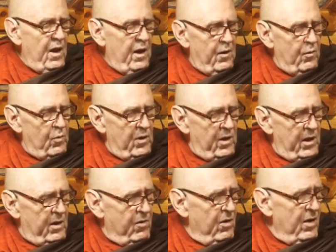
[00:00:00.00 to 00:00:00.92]
I will
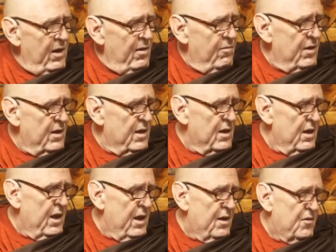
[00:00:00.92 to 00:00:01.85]
not crave and
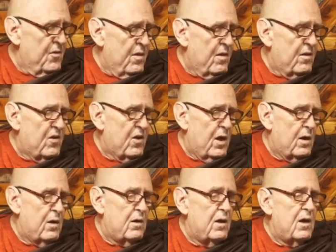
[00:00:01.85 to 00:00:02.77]
cling to the
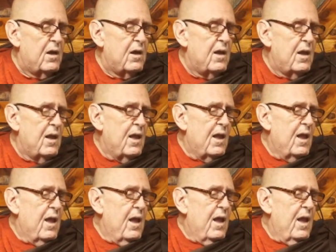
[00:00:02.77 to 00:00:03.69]
tongue,
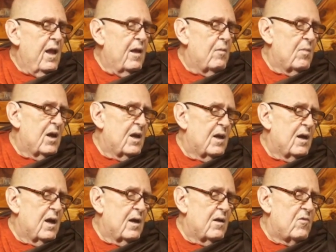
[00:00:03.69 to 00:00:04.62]
and my
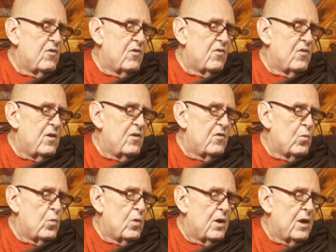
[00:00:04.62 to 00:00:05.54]

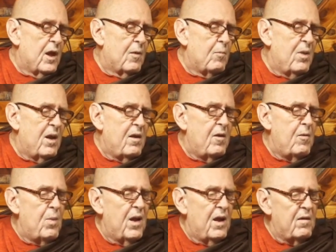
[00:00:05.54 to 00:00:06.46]
consciousness will not be
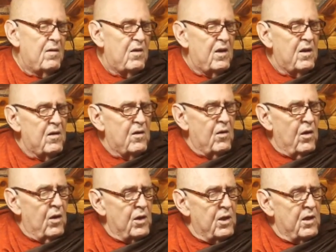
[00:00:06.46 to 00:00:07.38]
dependent
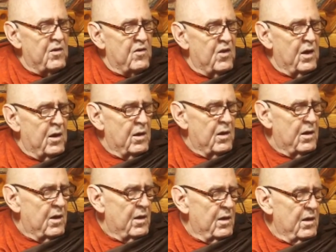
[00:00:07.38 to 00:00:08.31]
on the tongue.